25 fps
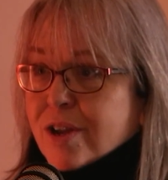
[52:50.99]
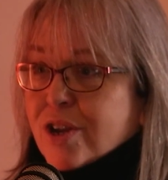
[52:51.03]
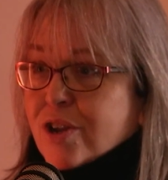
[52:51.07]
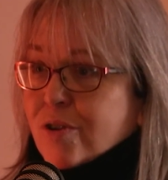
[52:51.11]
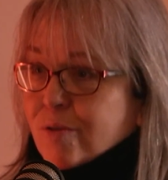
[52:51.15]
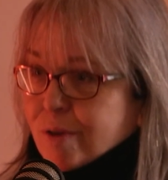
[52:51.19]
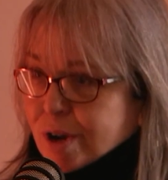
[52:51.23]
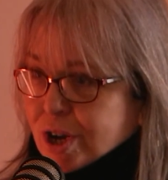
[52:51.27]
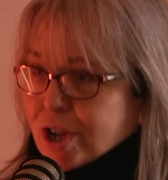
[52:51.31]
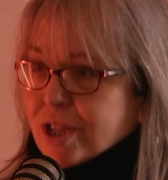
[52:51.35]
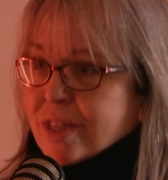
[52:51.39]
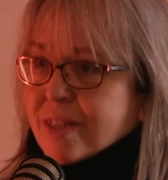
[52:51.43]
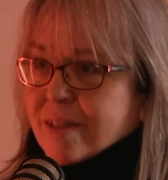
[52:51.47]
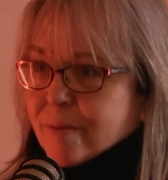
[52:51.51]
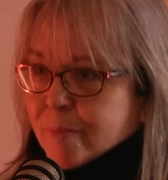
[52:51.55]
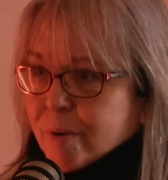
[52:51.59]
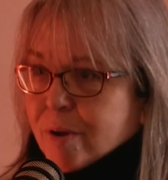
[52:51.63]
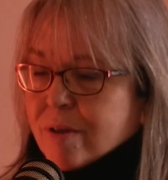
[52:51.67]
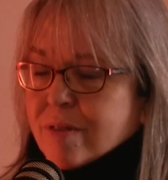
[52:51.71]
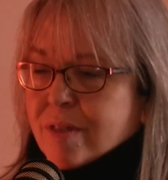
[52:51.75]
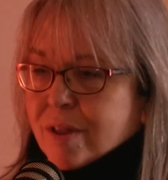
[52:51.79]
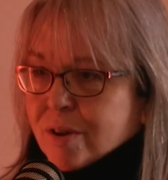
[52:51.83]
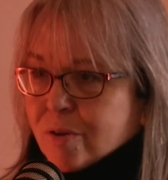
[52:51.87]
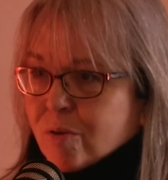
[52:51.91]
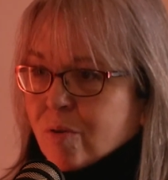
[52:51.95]
Do you know, she's the
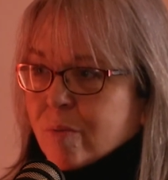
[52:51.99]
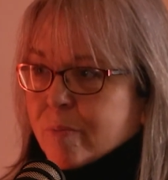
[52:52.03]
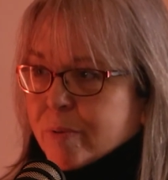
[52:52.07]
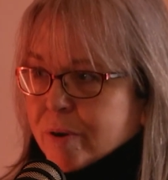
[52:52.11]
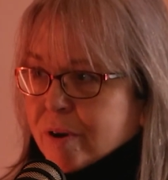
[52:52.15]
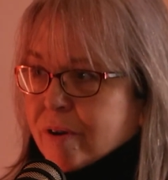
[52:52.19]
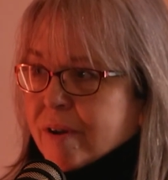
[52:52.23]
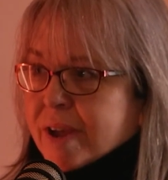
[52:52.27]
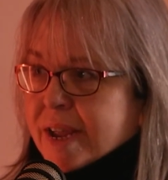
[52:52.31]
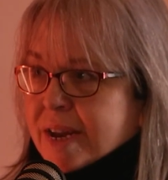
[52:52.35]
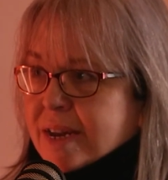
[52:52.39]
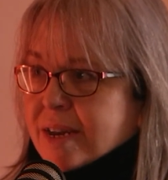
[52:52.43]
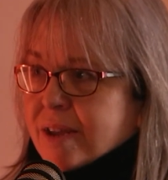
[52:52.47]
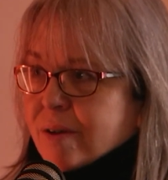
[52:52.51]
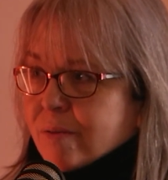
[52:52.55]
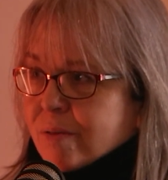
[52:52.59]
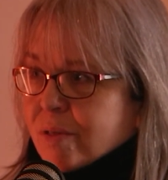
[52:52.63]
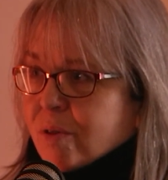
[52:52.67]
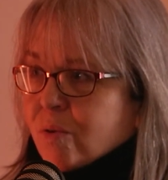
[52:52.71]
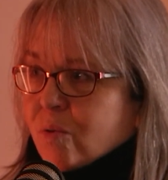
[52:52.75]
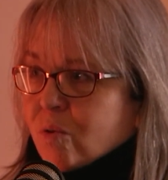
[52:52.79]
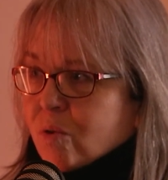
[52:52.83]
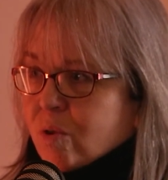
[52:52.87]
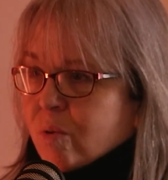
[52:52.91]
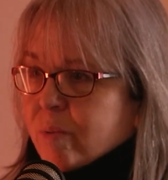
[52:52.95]
person who'll put her head
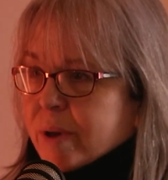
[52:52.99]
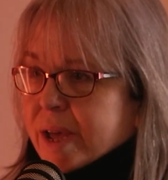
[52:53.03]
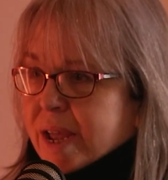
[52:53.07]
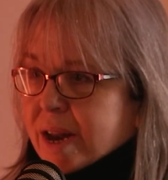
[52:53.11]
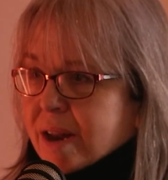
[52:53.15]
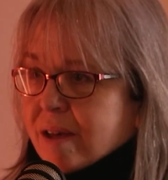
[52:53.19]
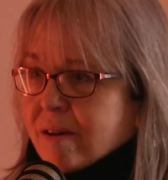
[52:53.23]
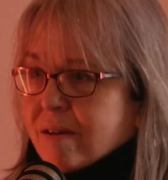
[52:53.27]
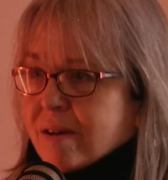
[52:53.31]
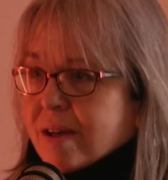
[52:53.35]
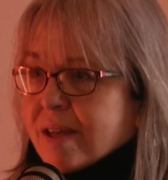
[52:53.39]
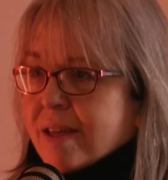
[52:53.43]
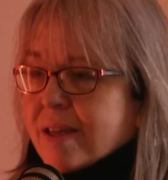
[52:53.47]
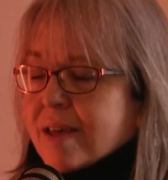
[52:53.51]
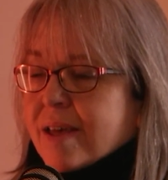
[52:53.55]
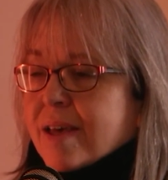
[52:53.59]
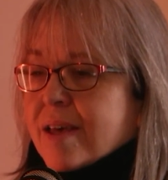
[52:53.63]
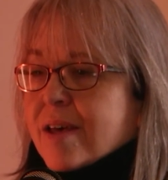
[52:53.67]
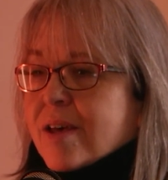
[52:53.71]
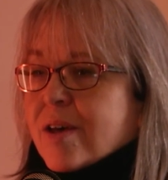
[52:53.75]
down the whole way along.